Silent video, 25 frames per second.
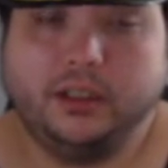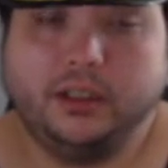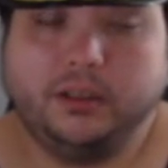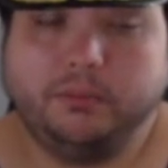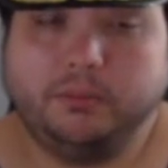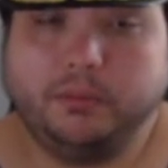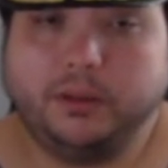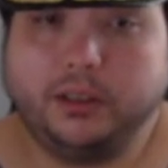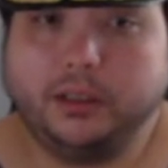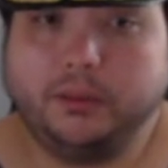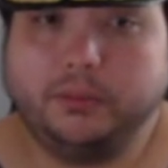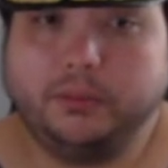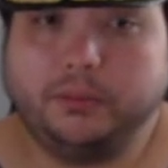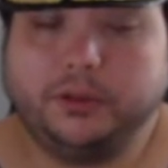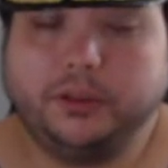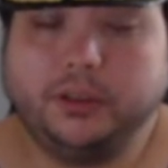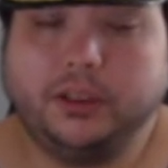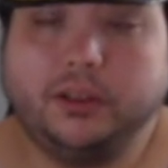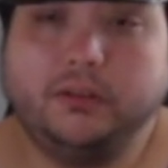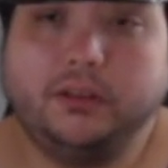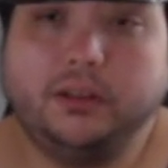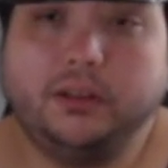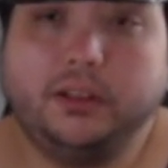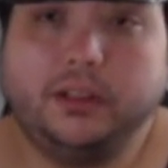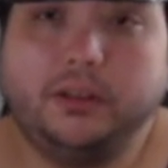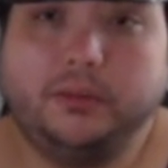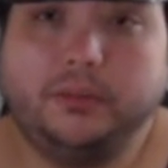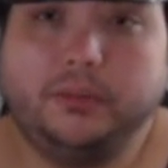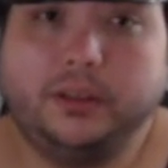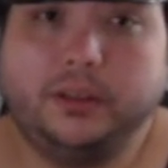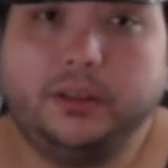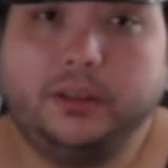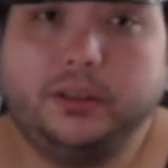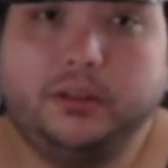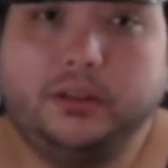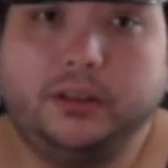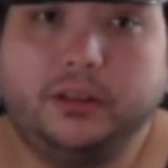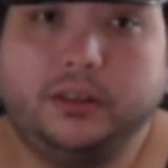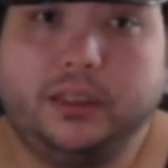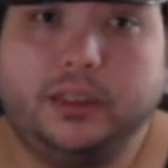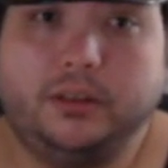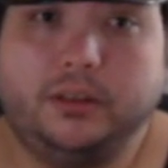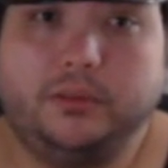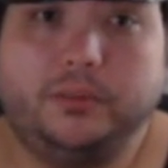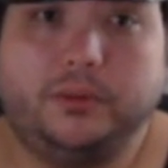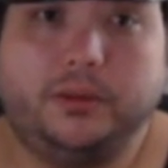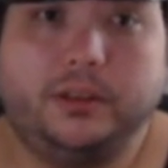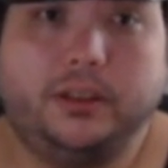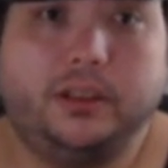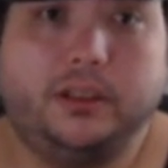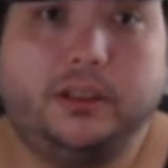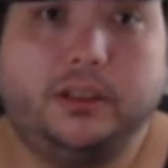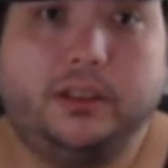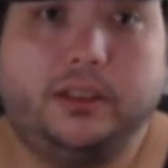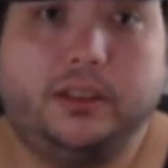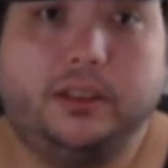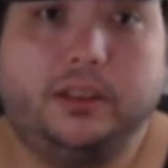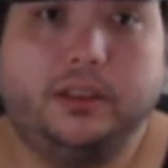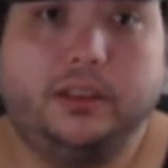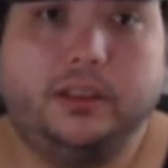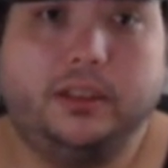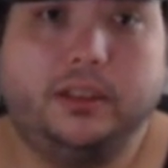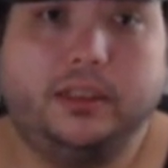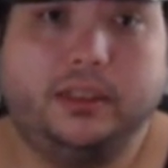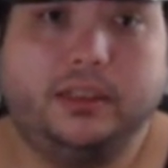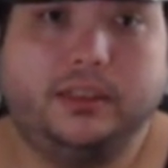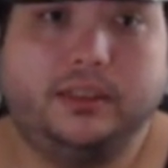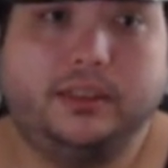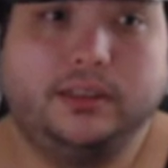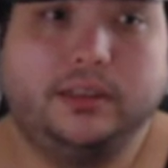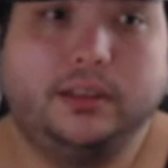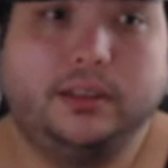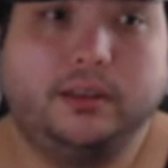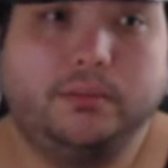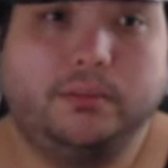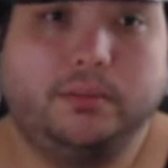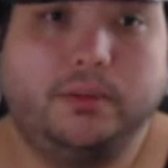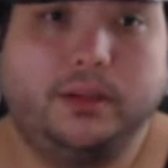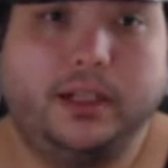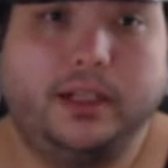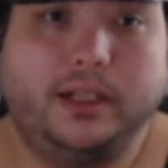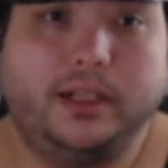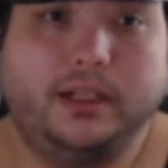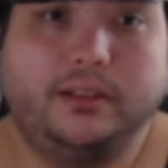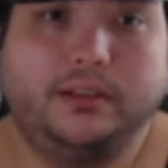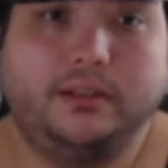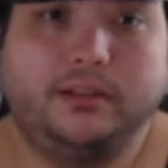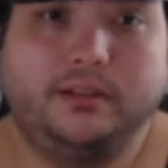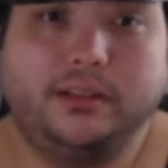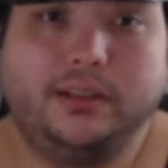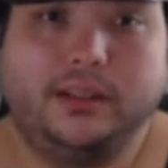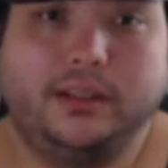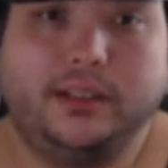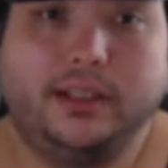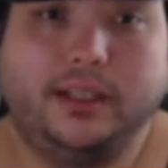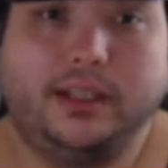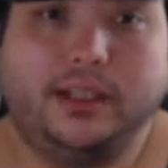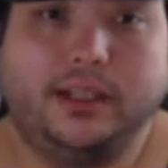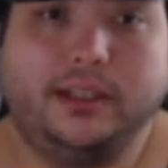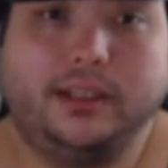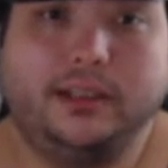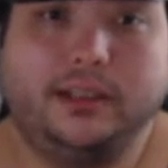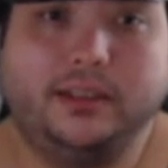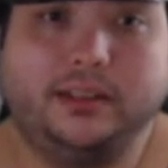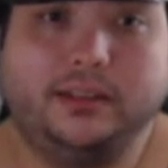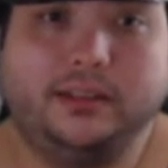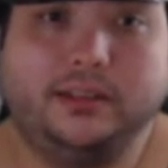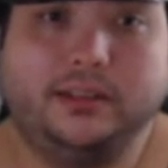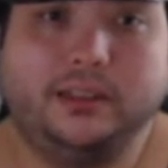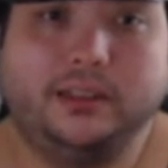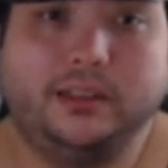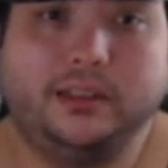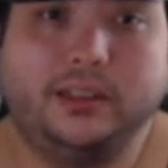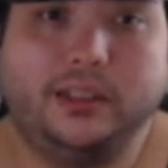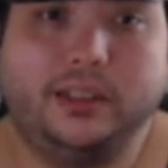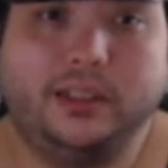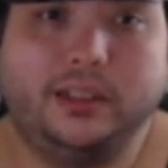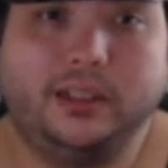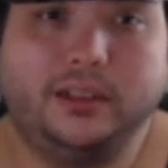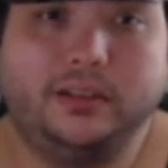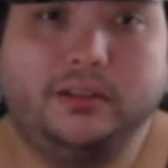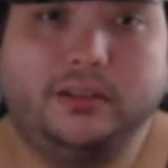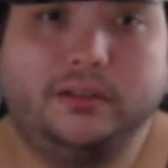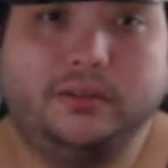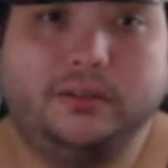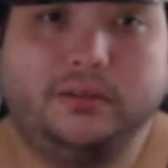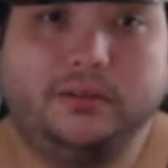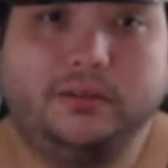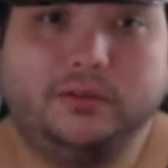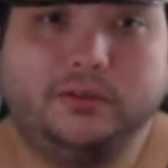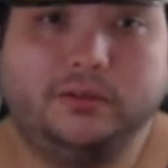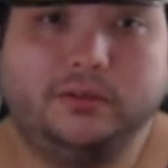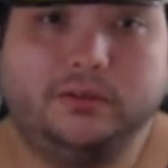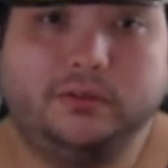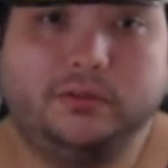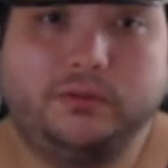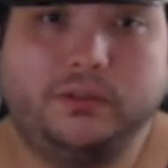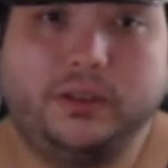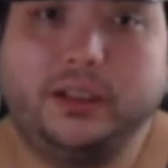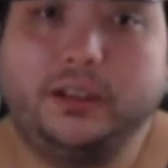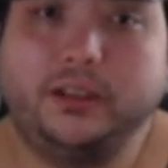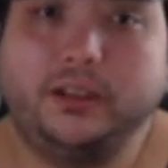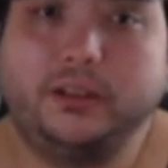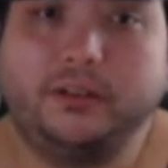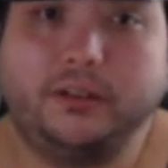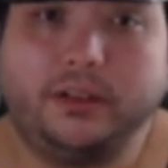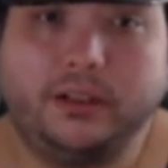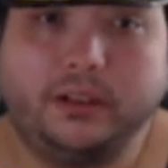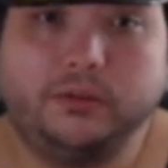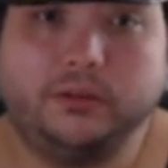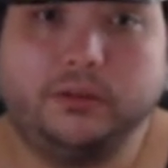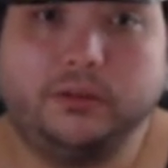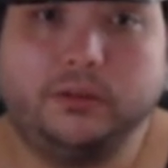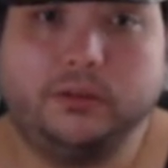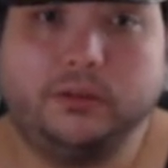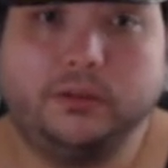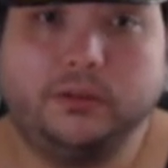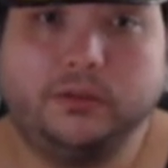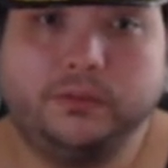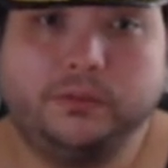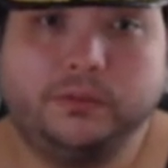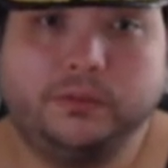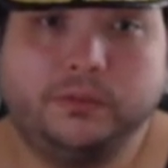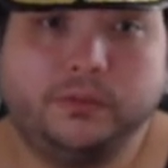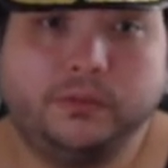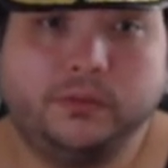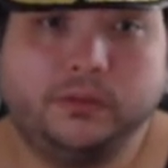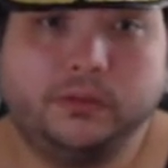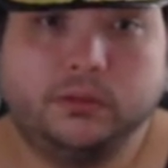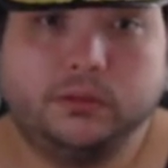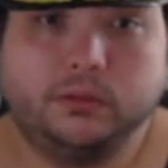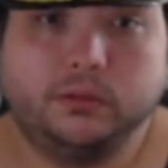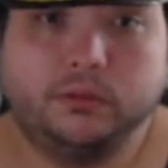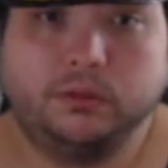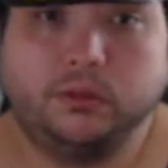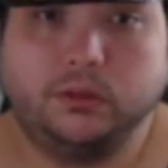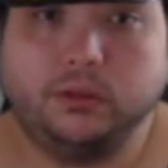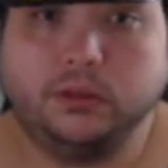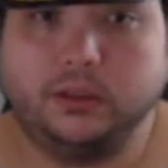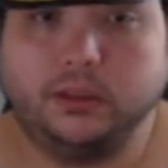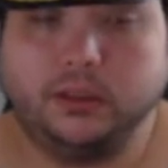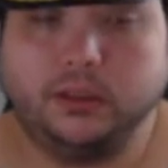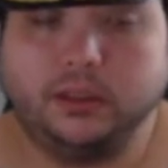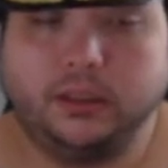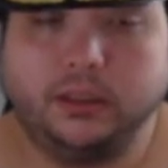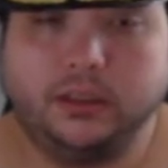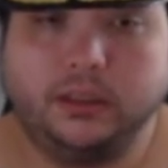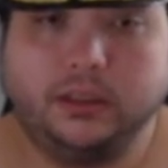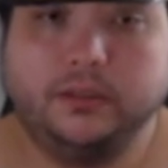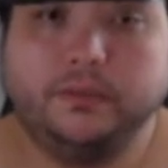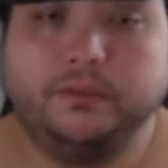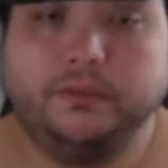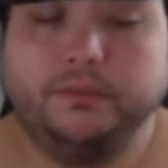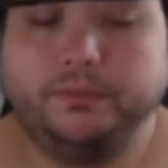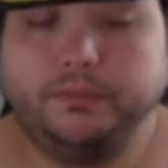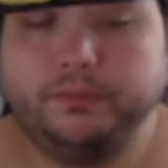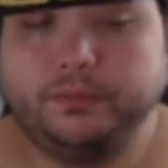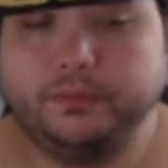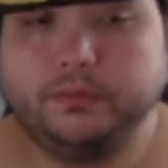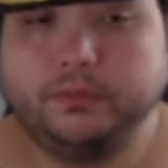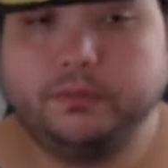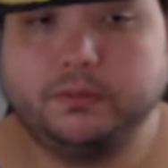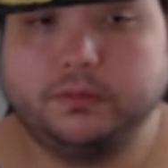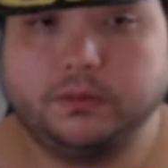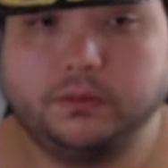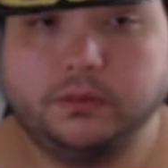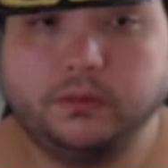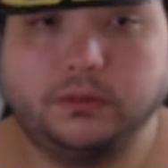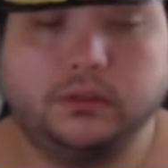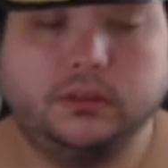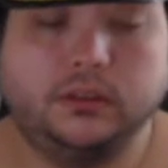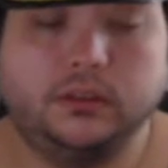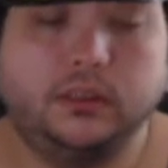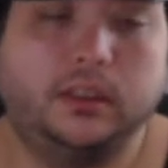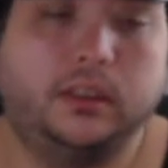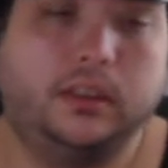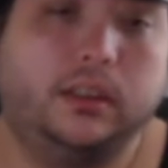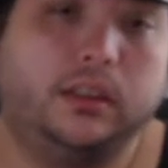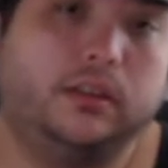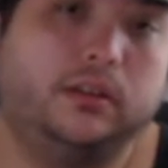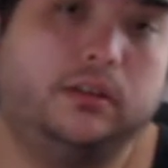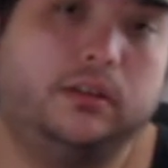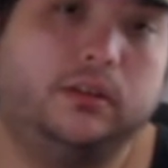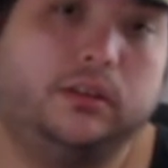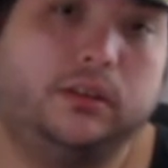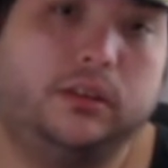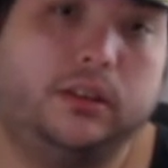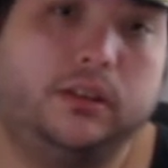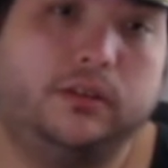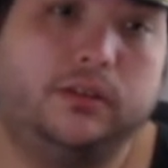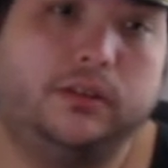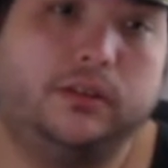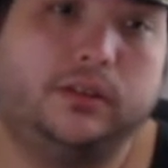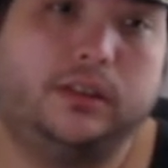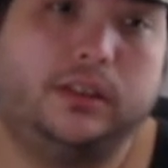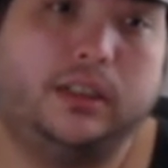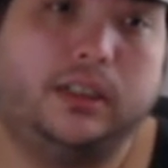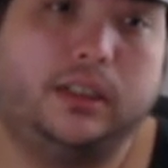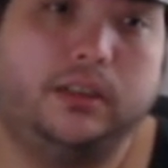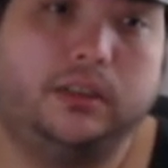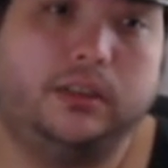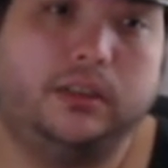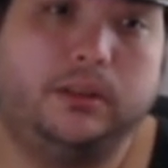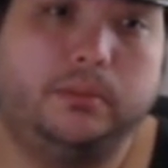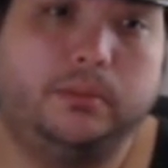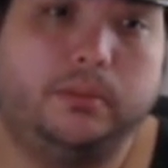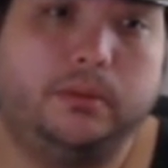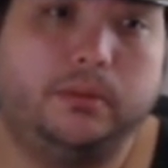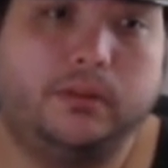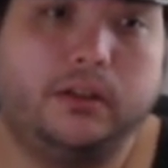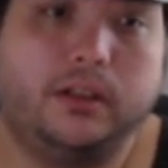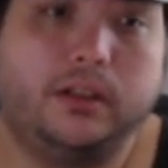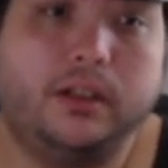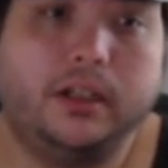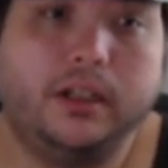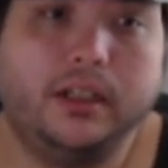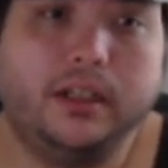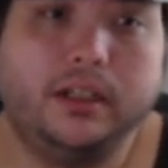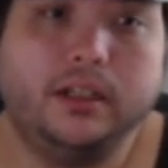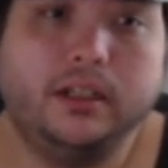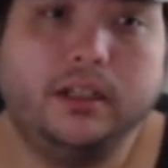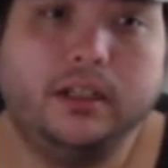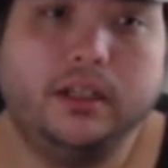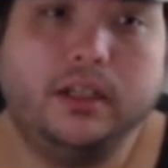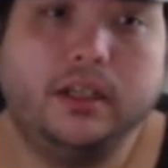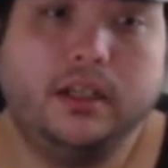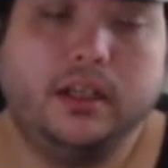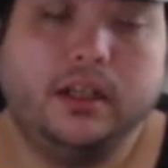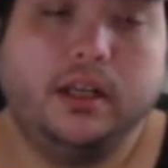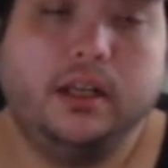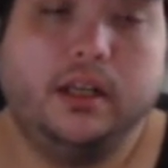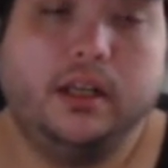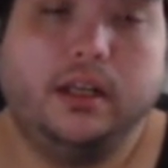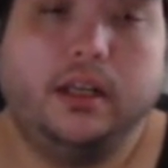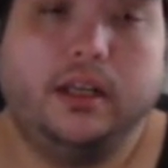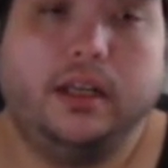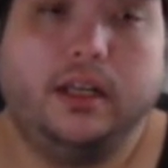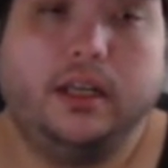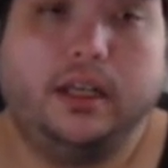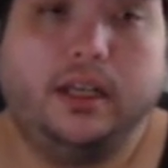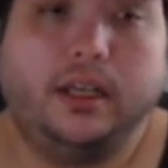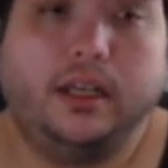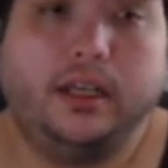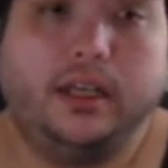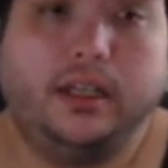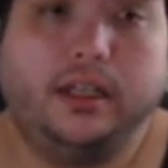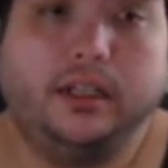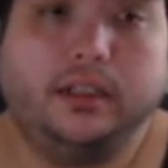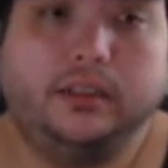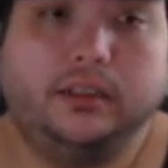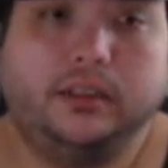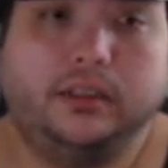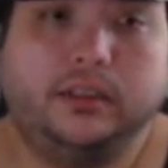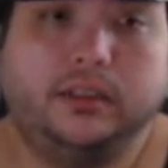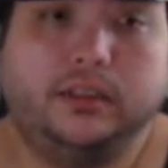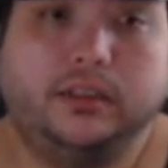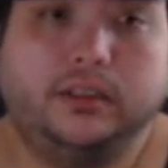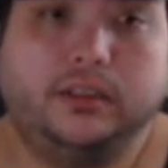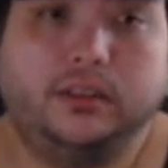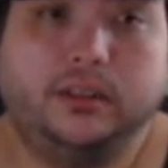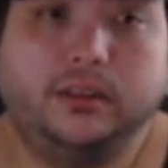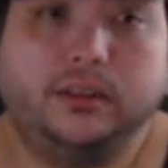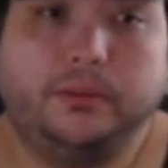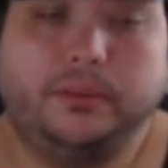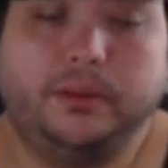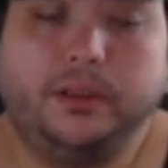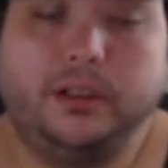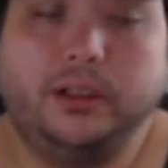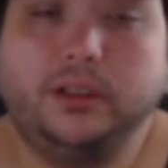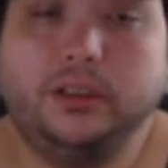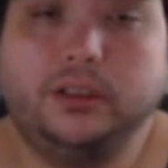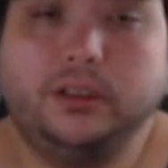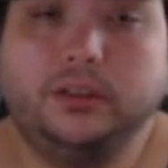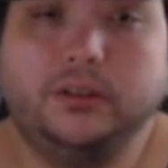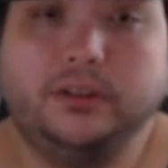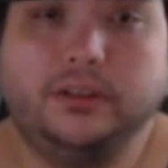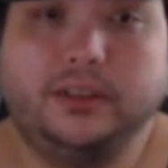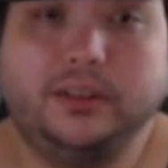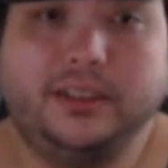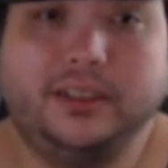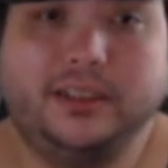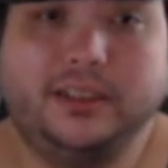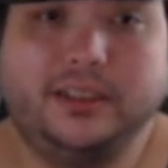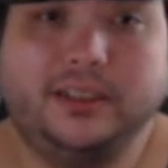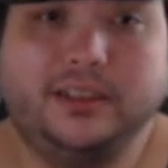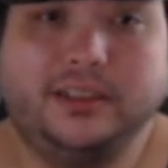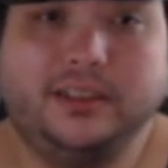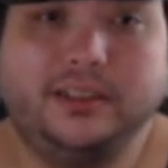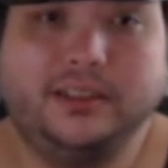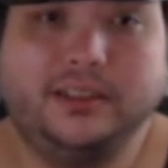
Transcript: But the job that I've been doing temporarily, it's not bad, and I'm very grateful for the uh, service that I do provide and to be honest with you